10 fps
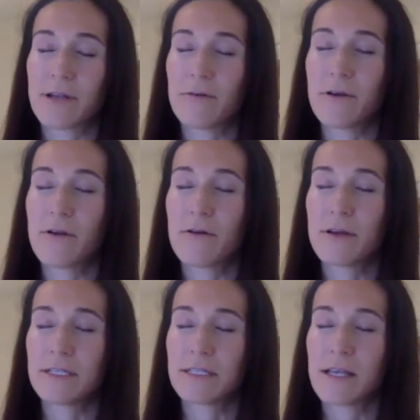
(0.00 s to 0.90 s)
Now,
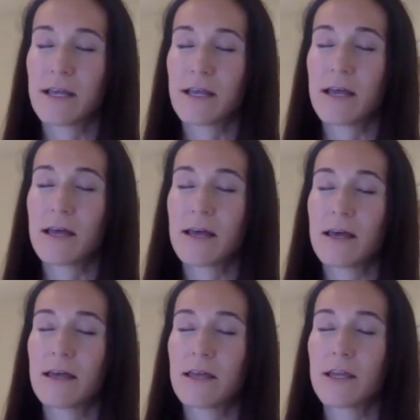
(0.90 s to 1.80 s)
notice
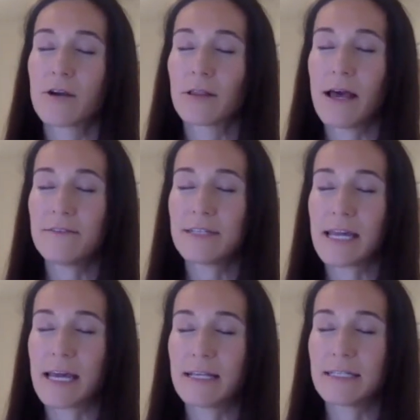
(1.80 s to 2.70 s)
your left
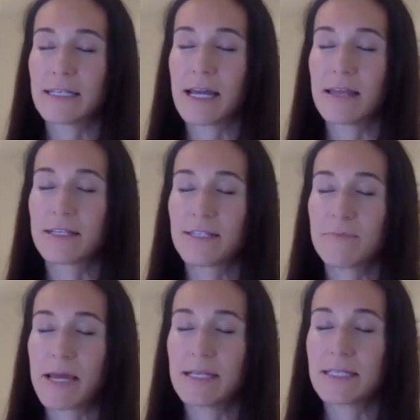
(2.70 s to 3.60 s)
hand and the
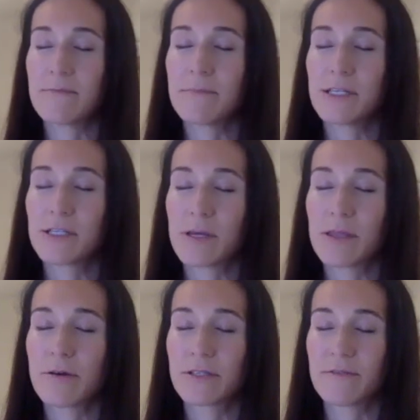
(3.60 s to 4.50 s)
space in
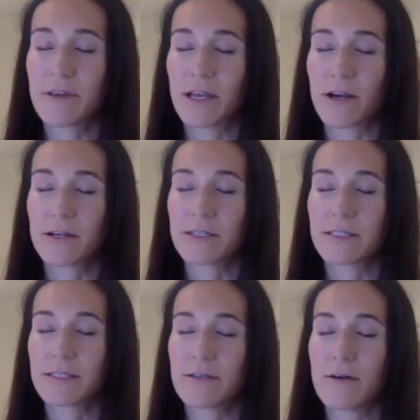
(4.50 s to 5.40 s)
between those
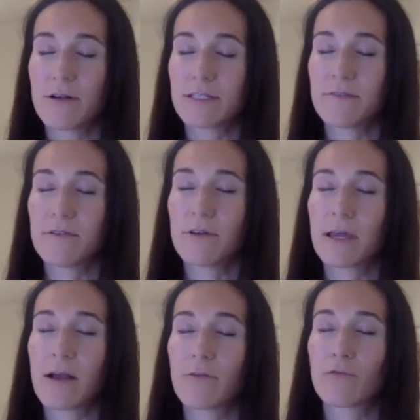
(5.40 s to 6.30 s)
fingers. Notice if you
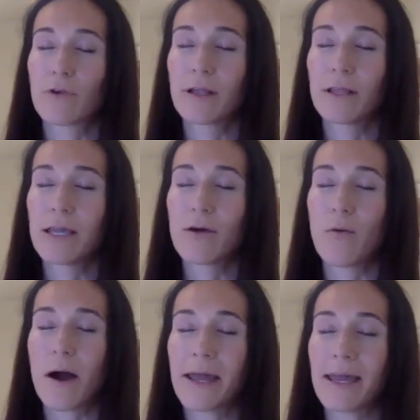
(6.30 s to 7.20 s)
can get really
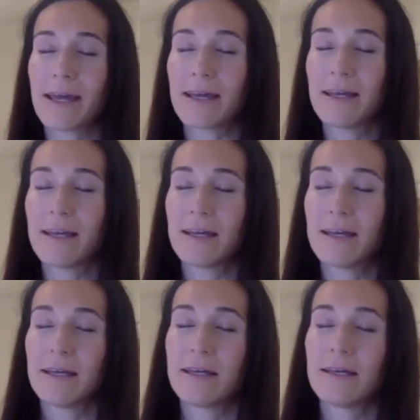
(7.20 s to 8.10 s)
quiet,
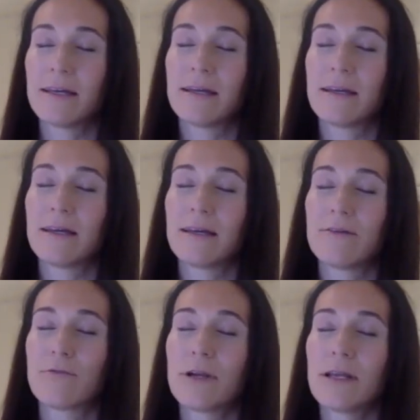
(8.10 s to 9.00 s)

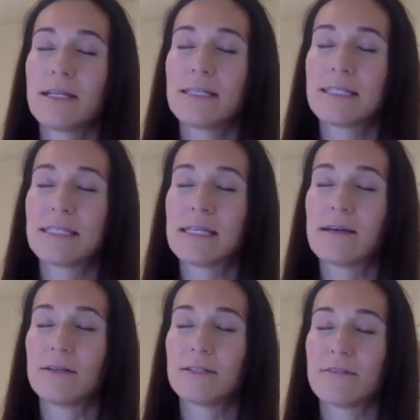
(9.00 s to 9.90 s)
really
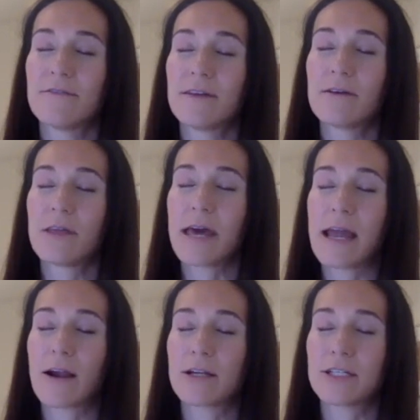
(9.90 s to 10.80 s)
still to feel
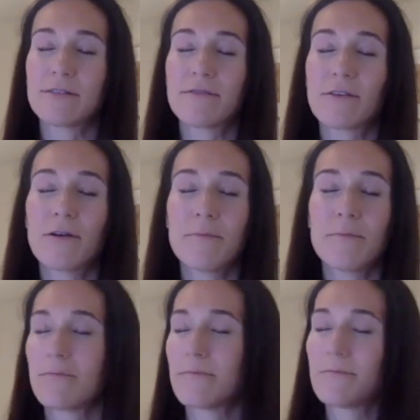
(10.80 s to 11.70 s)
the air just
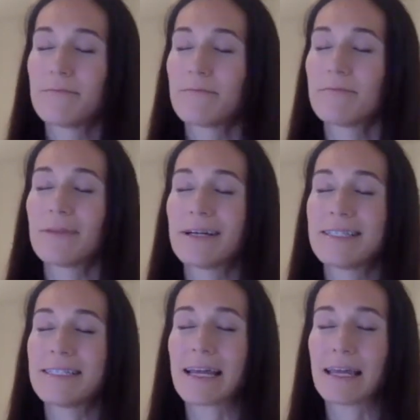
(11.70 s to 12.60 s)
for
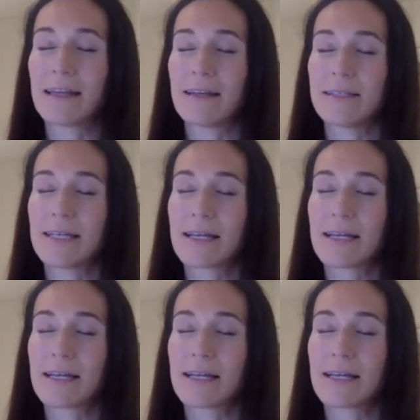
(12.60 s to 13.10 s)
a second.